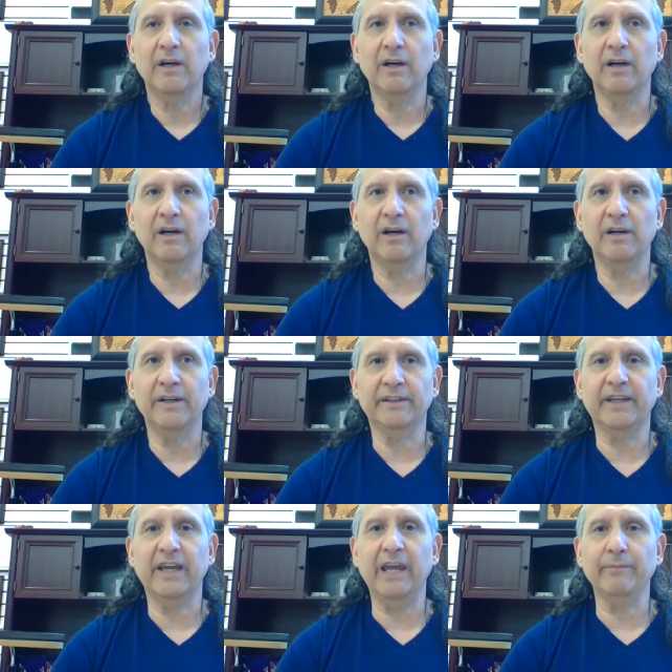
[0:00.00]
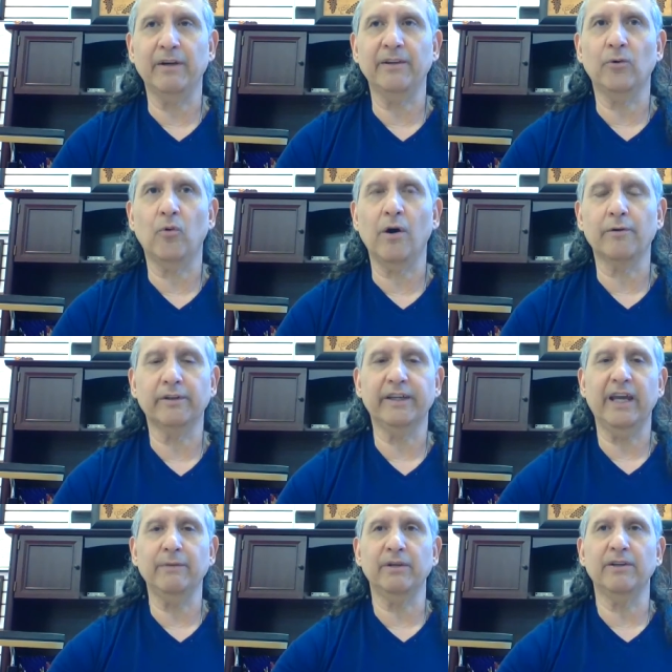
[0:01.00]
The water
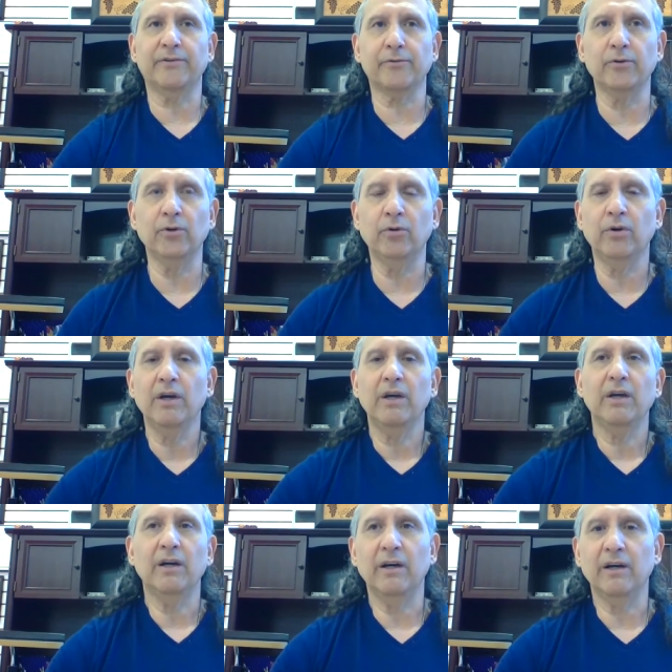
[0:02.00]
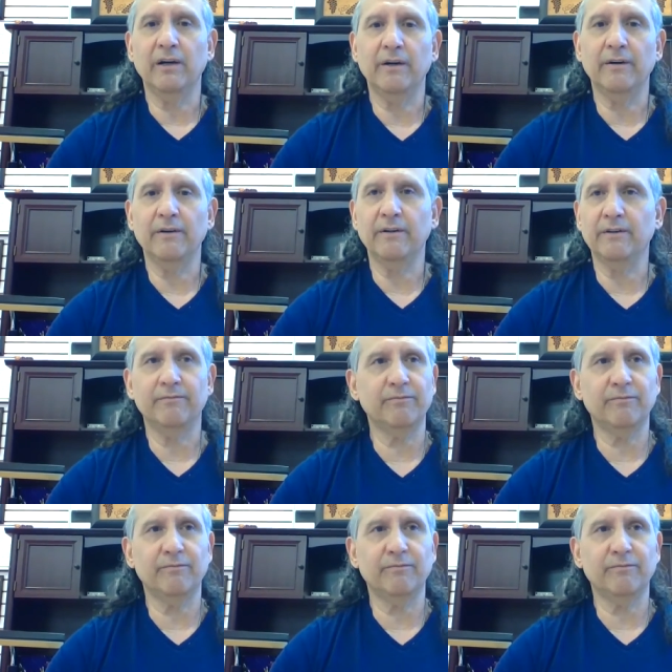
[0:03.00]
came in through the